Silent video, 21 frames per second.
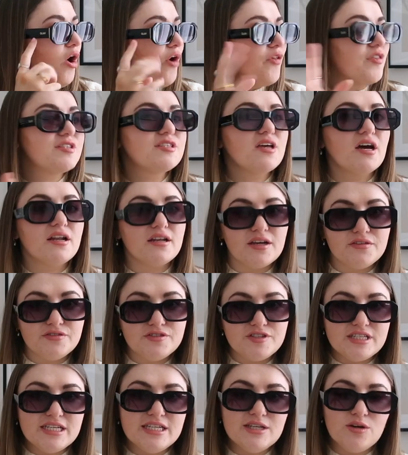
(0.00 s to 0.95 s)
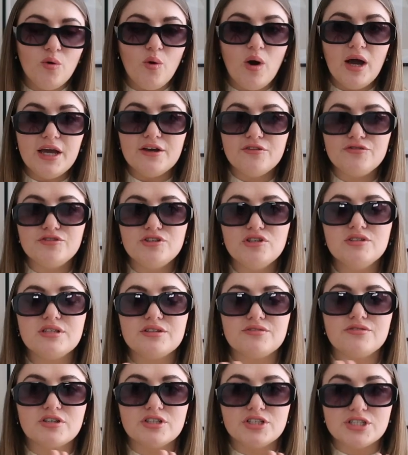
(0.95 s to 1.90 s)
on the side and I've seen quite a few
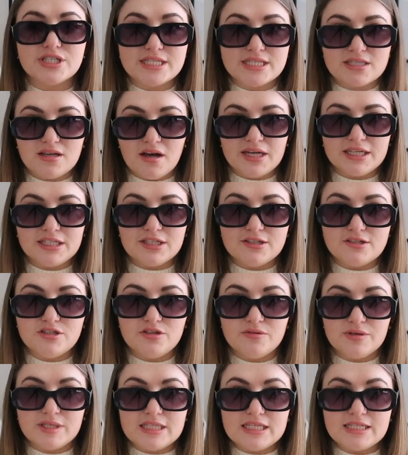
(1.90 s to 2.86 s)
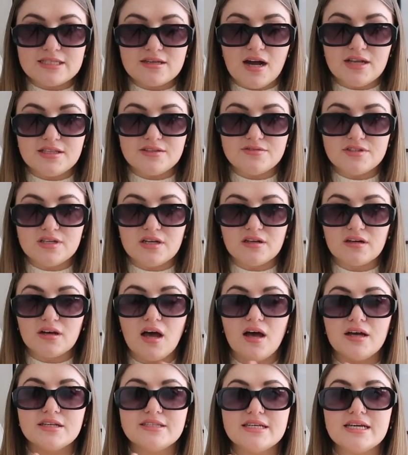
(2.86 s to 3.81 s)
different designers doing these kinds of
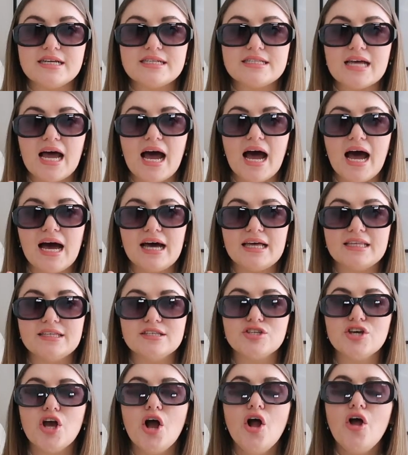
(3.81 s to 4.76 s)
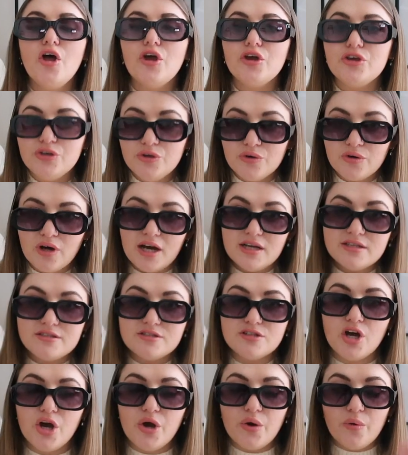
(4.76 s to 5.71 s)
sunglasses and you guys
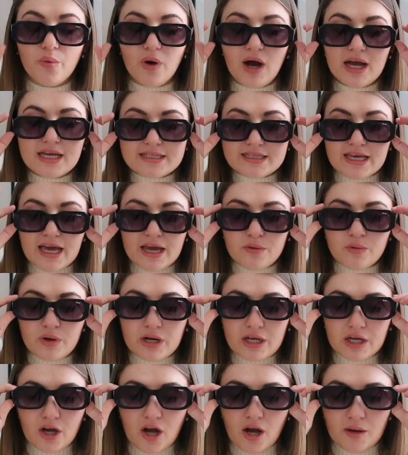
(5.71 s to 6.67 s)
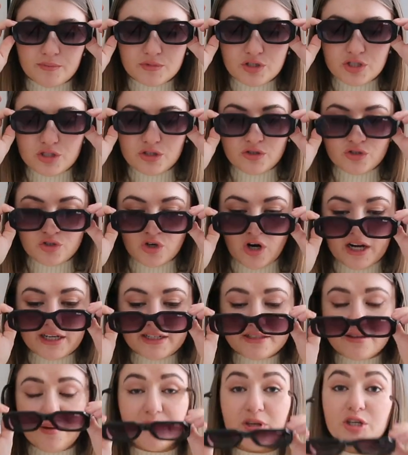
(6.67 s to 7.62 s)
know what I say when it comes to
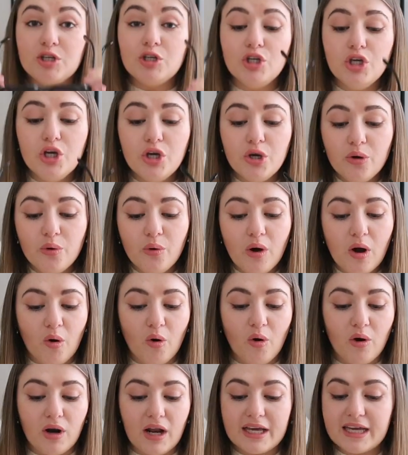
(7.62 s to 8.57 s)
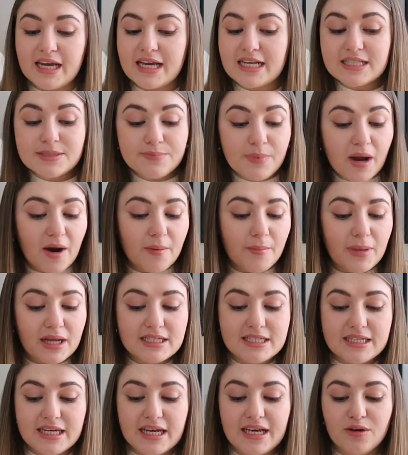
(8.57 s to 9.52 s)
trying something new or like
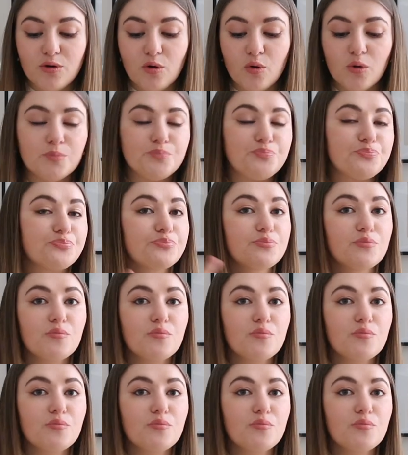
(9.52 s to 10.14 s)
experimenting or